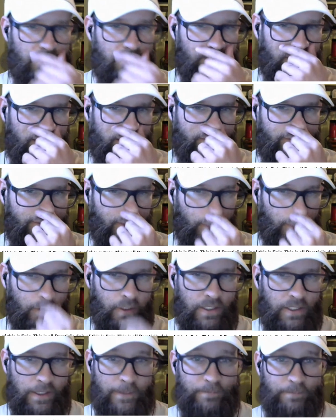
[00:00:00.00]
played
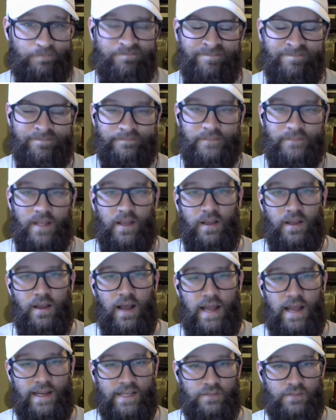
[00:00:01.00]
fluidly.
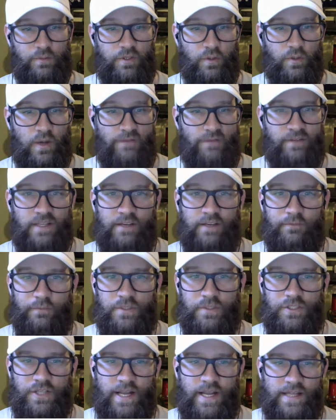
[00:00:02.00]
I guess we do have to give him a
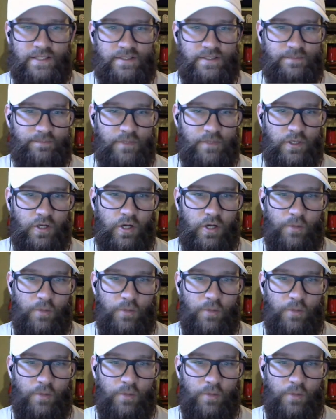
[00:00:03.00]
chance. We